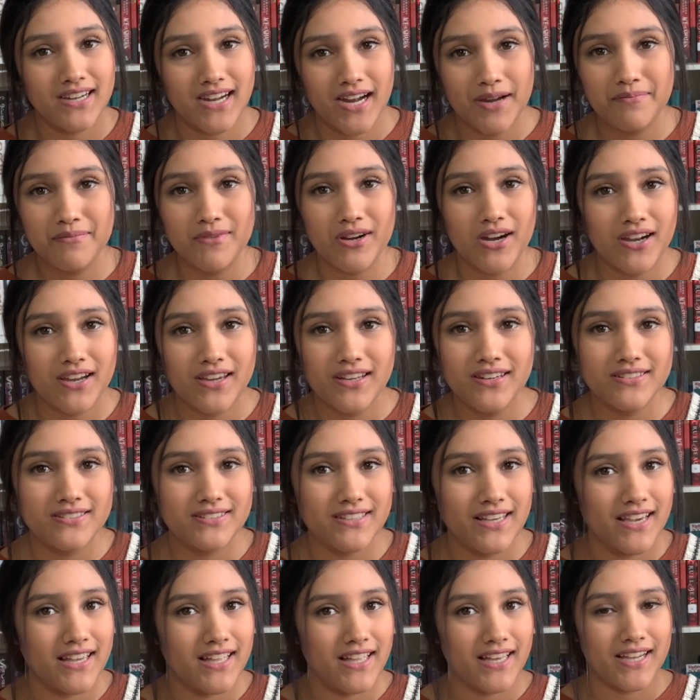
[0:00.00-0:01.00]
I'm not gonna
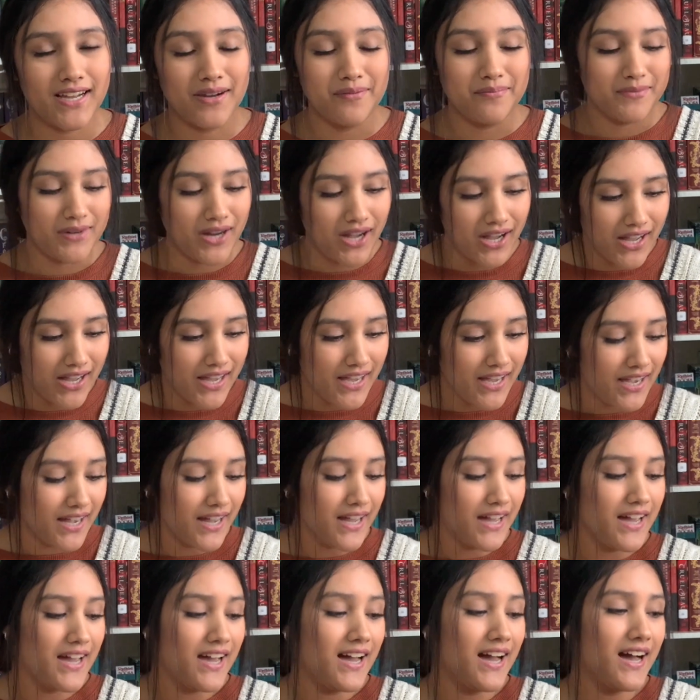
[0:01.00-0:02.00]
say like I'm not.
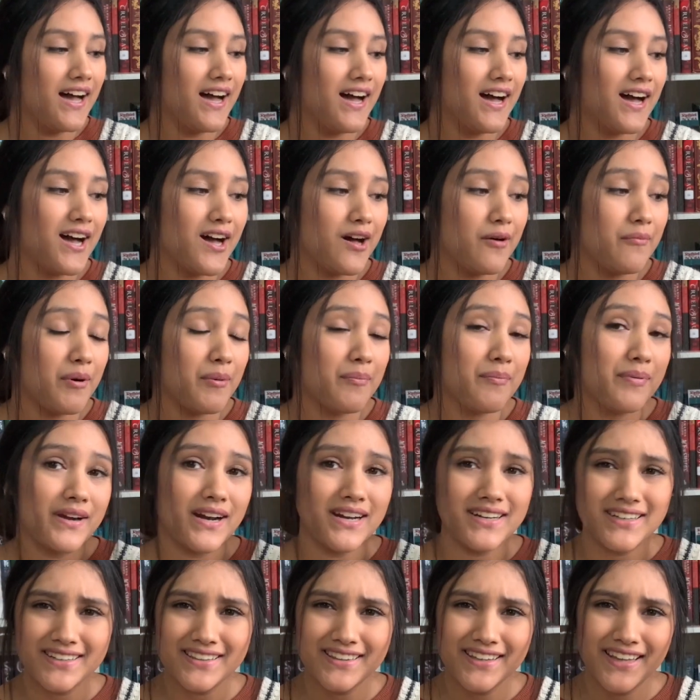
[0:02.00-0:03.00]
But I
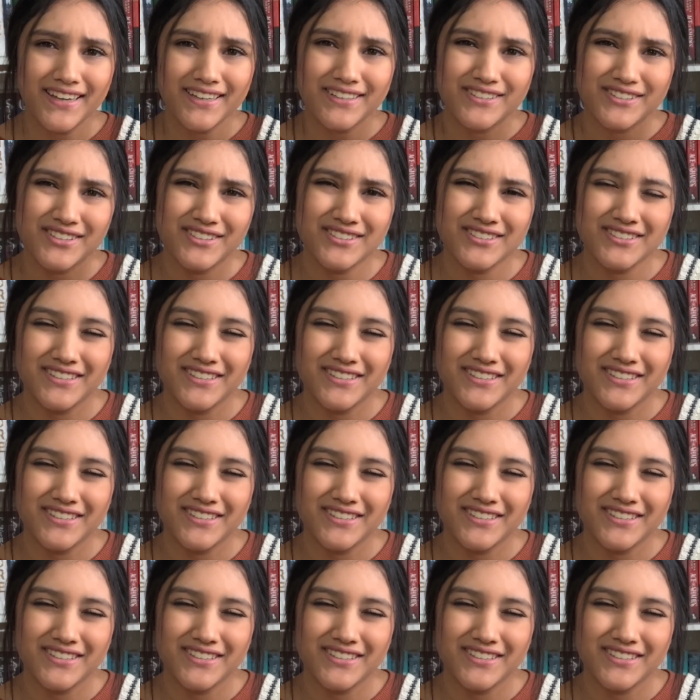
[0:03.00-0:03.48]
didn't like Circe